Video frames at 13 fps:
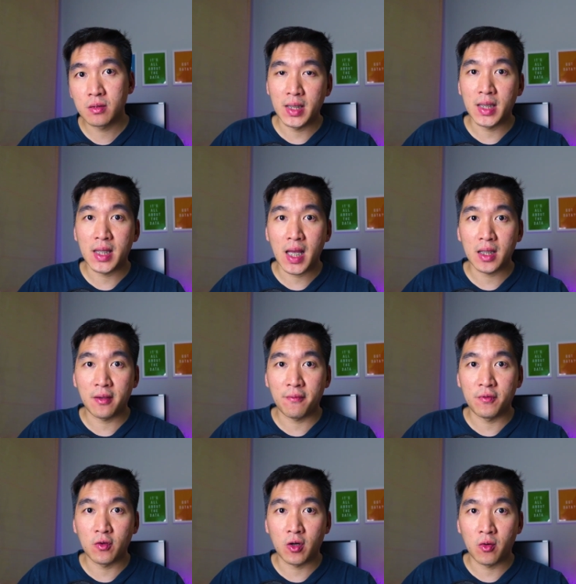meaning that
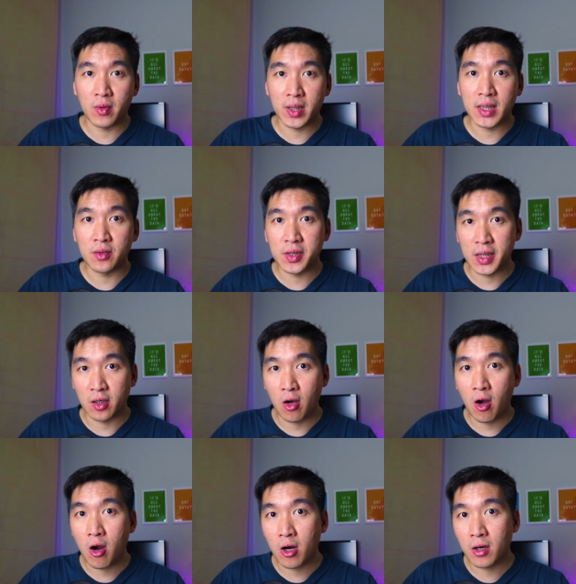if you're already using
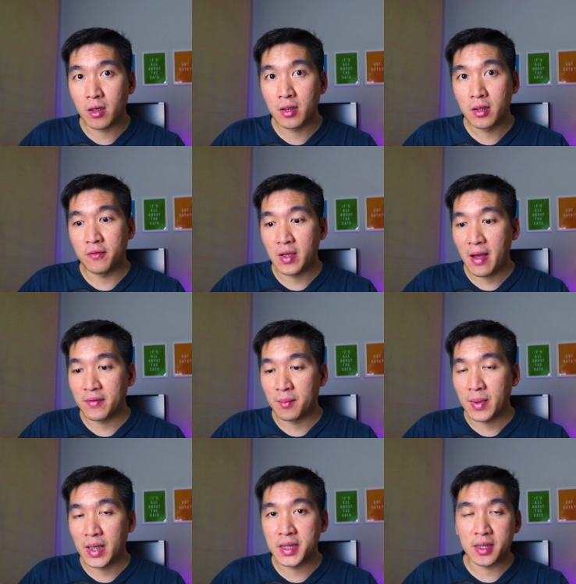R, if you have the
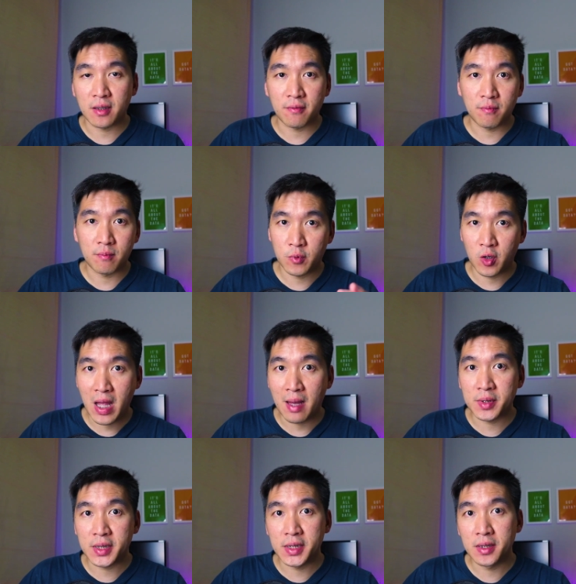mindset of
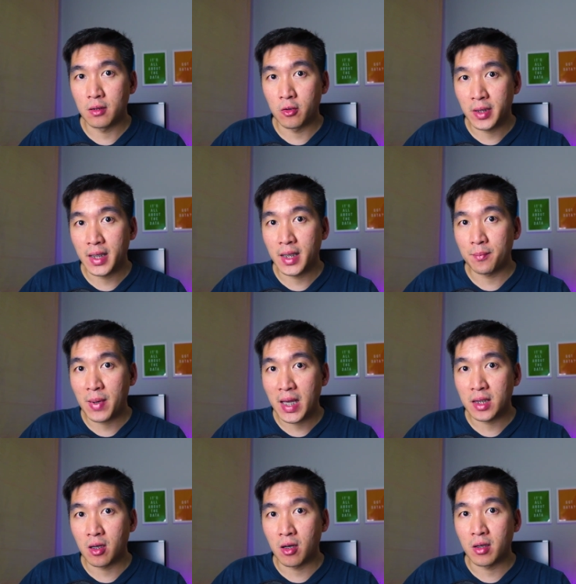perhaps learning
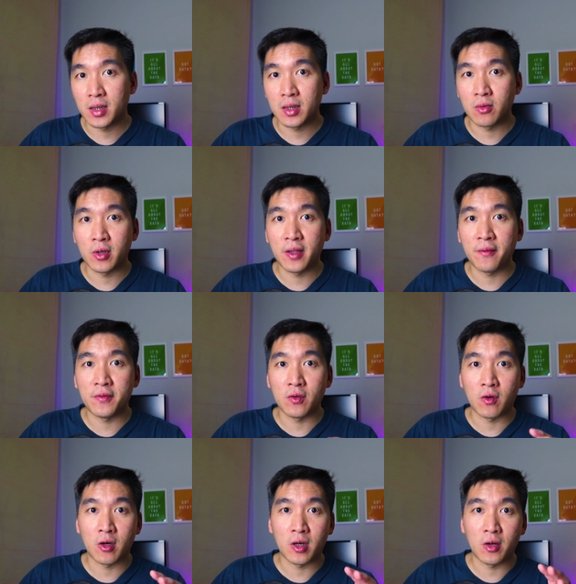Python, or if
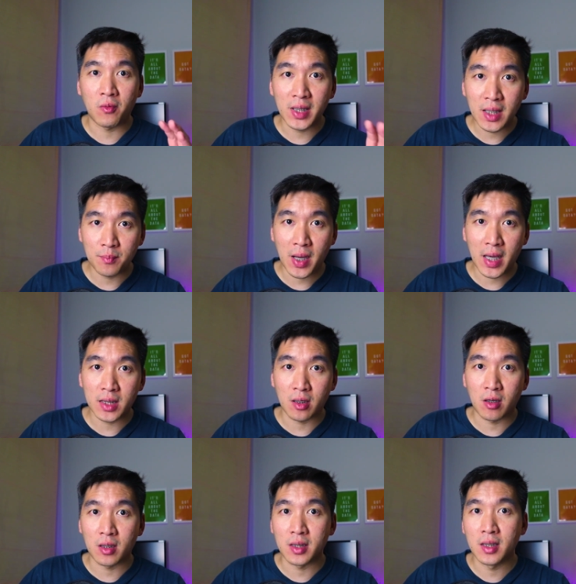you are already in
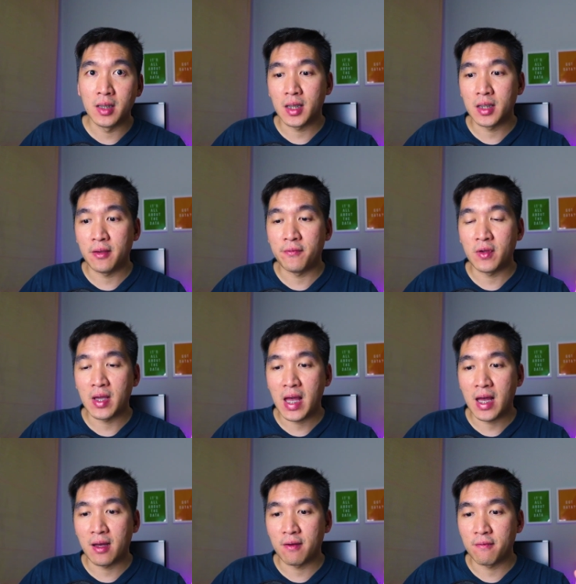Python, then if you
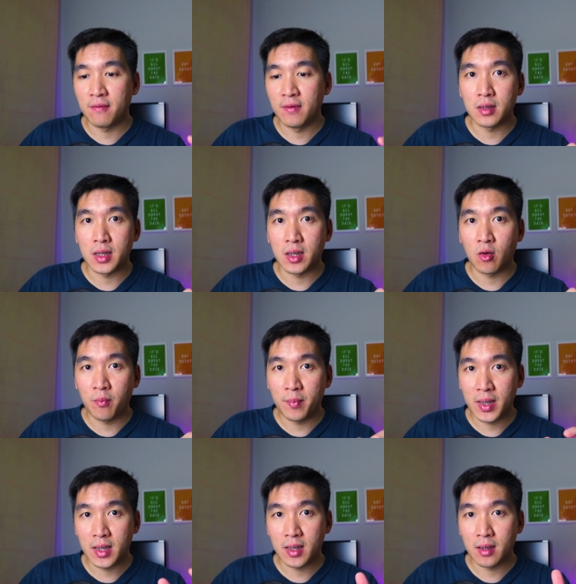have the
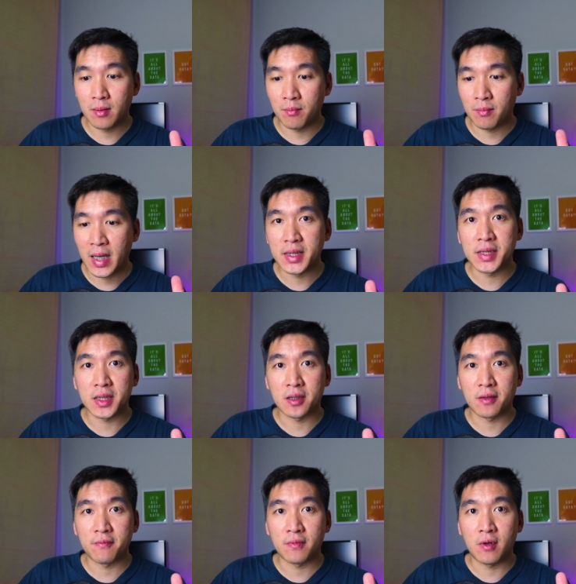open mindset
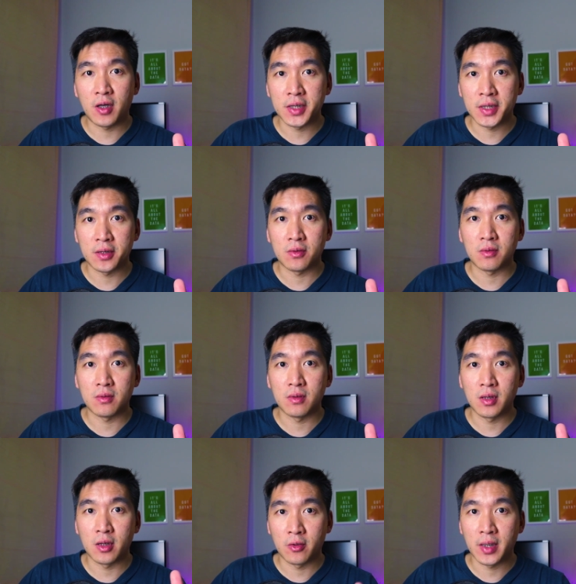of also
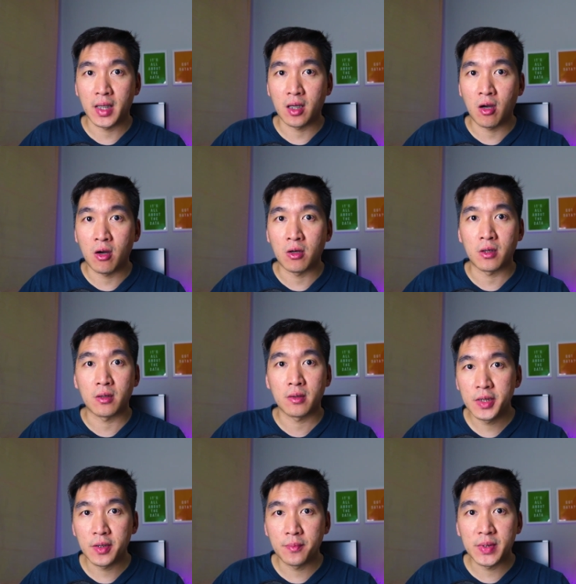learning R.
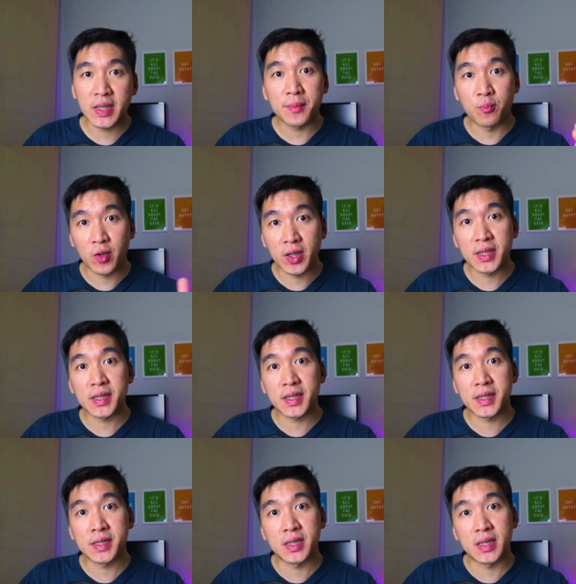So this brings
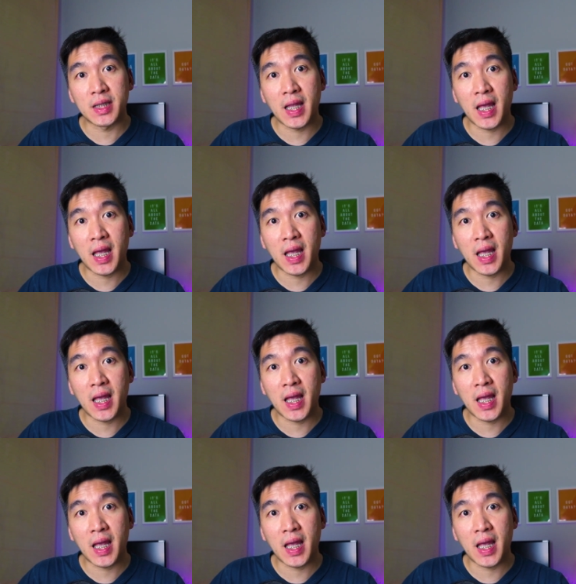us to the